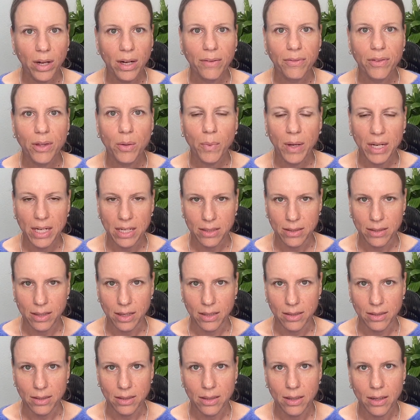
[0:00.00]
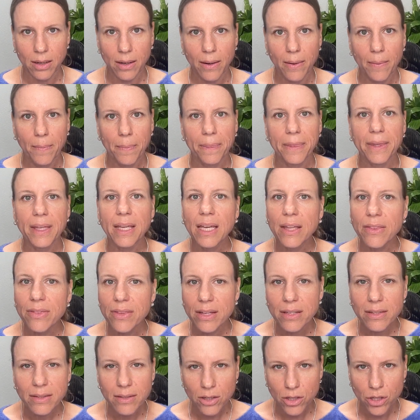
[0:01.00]
of the witnesses. In
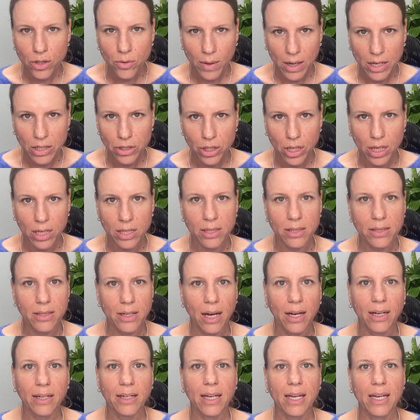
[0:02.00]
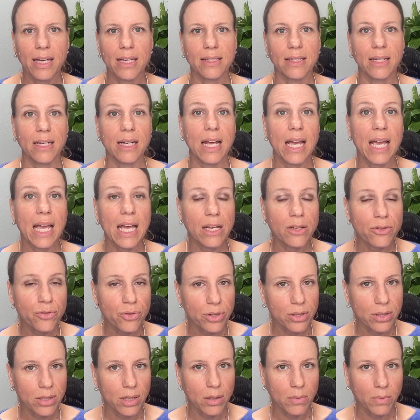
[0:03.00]
this situation, Doug is an
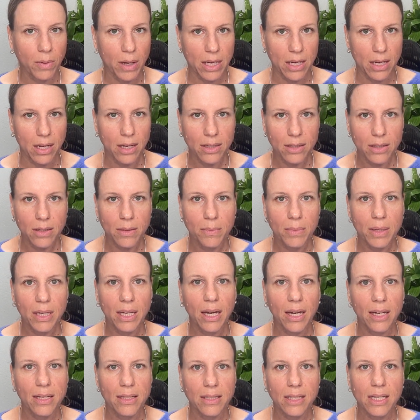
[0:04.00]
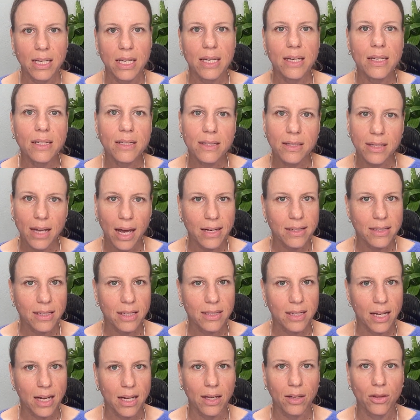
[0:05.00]
interested witness because he is set to
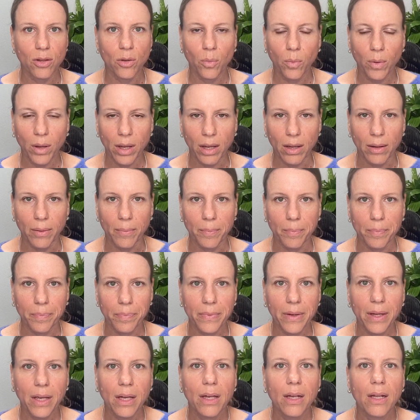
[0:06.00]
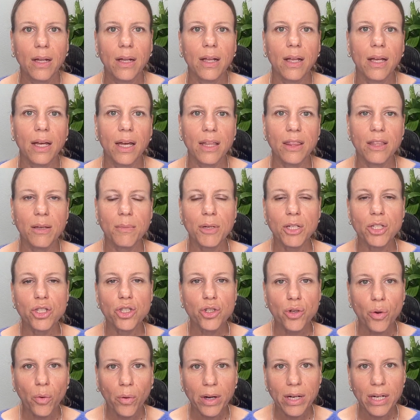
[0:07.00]
take in the will. In the
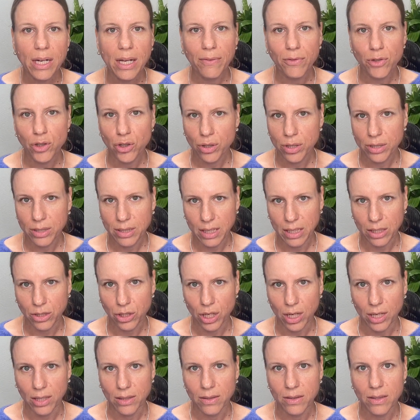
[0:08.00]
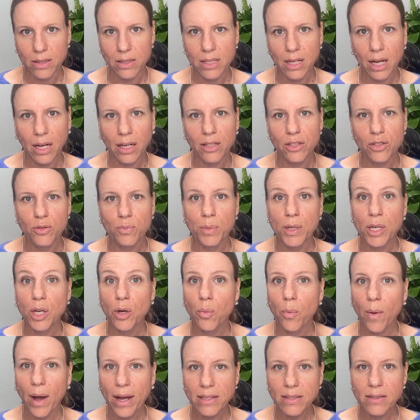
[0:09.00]
majority of jurisdictions, Doug's
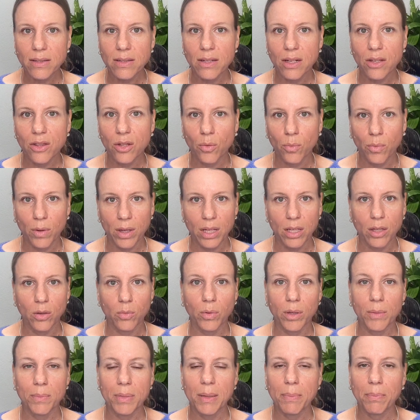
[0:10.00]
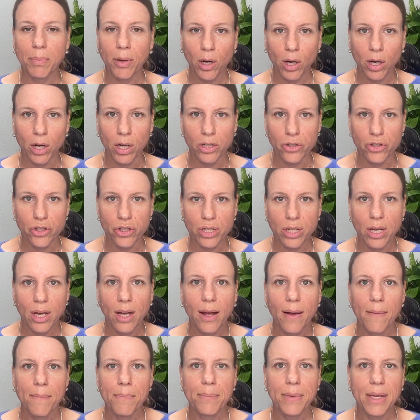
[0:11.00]
bequest in the will would be purged,
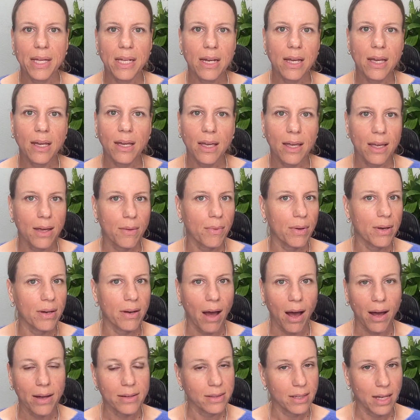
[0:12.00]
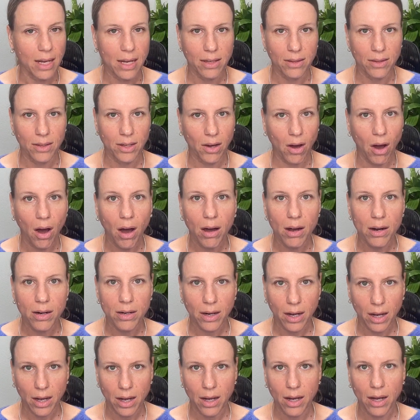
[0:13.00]
meaning he would not take the
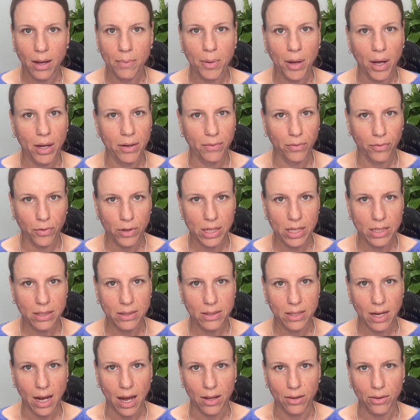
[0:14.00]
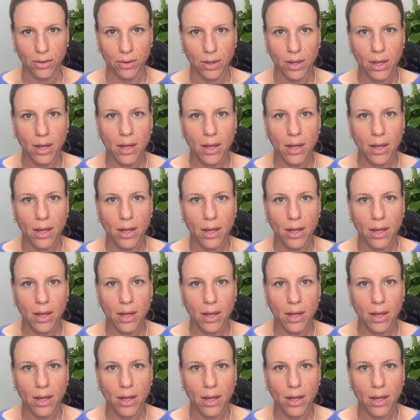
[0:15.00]
car upon Frida's death.